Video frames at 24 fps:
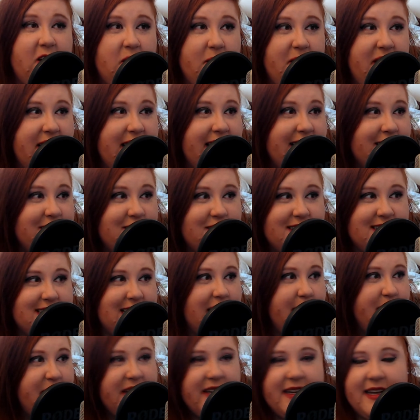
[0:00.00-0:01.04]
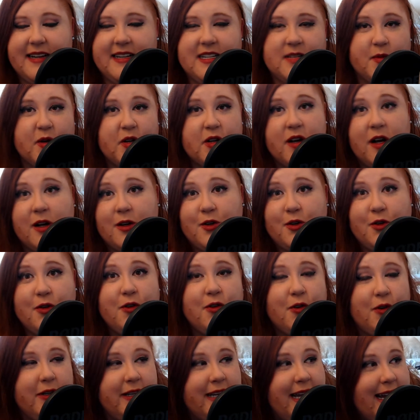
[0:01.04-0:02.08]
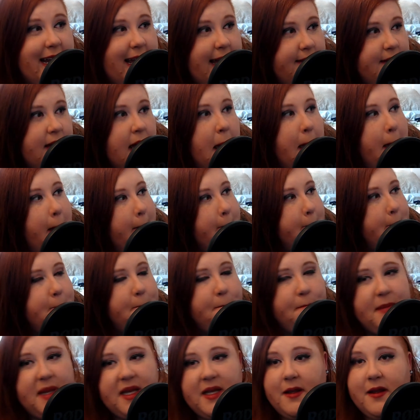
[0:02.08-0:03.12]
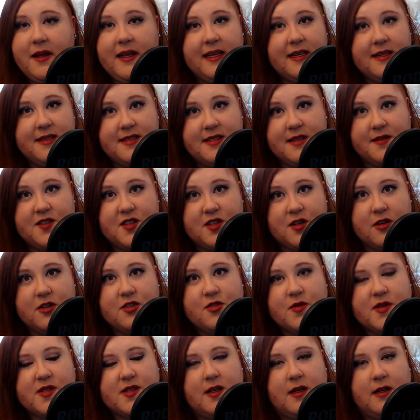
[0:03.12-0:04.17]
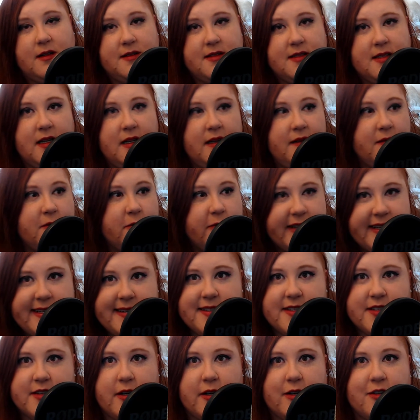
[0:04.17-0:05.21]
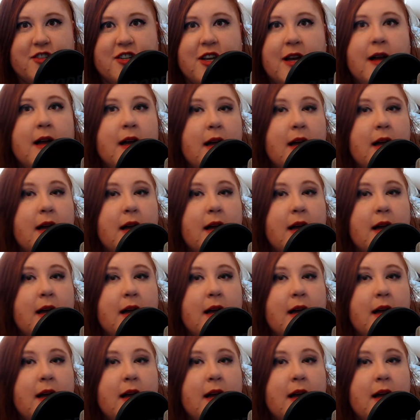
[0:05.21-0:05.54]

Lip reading: I mean, I can just type in Gettysburg on Google and I have millions of search results of research